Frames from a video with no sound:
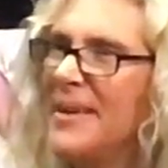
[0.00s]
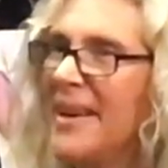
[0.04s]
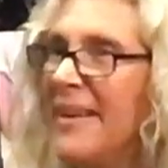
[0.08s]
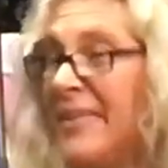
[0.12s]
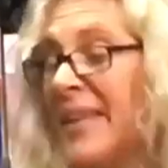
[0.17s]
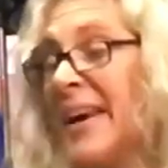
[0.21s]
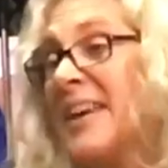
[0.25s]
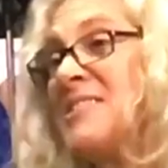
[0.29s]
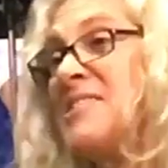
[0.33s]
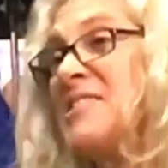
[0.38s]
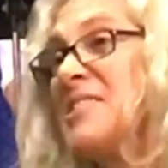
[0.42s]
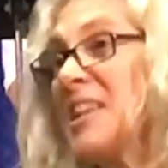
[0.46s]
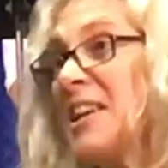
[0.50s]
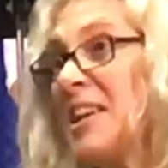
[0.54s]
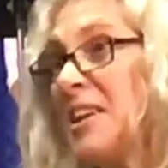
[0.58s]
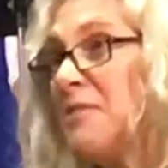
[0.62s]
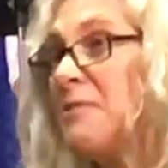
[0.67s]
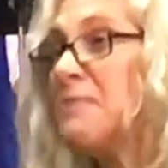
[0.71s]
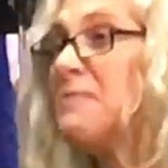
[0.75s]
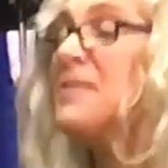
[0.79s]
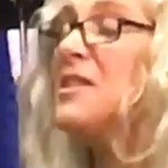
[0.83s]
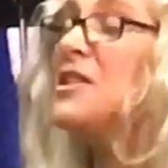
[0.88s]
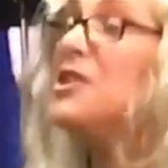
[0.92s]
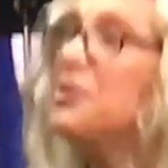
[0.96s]
And that's a
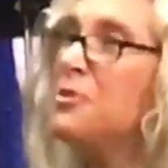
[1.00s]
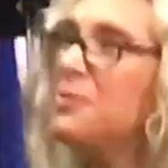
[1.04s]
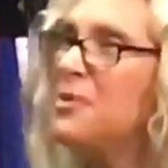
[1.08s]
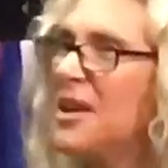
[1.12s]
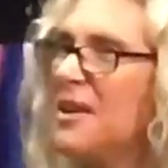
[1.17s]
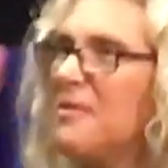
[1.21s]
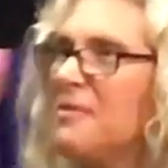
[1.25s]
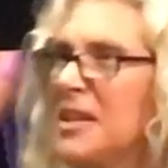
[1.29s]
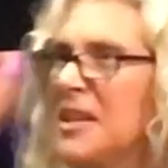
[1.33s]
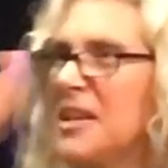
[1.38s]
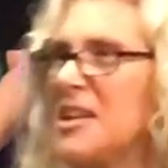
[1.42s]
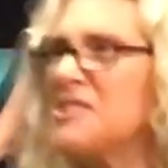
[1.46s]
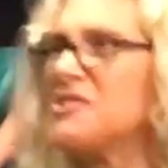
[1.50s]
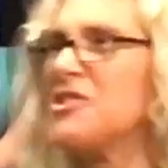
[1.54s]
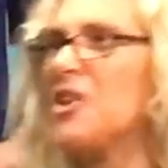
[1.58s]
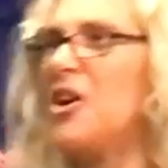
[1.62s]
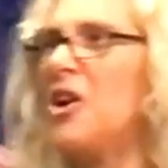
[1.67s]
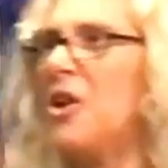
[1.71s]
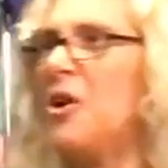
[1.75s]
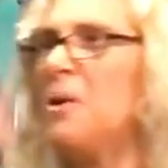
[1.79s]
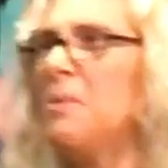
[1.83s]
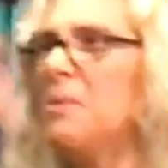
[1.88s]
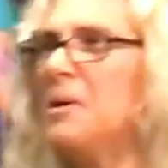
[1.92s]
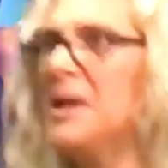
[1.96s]
gift that you've given us
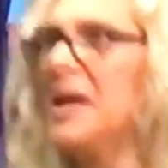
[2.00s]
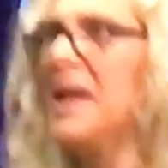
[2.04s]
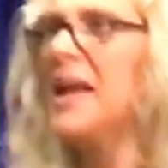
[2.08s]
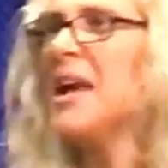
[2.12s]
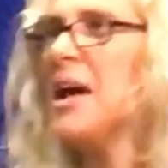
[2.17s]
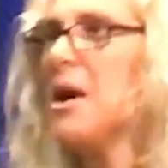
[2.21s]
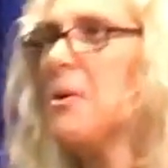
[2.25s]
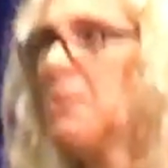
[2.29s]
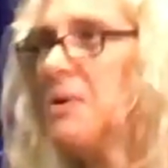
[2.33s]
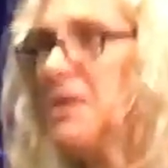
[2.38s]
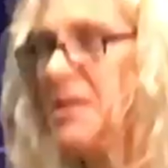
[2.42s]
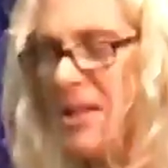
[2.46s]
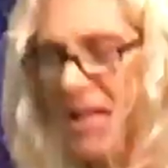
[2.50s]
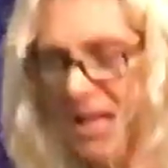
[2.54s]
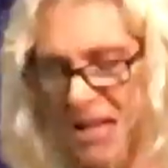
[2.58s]
all, and we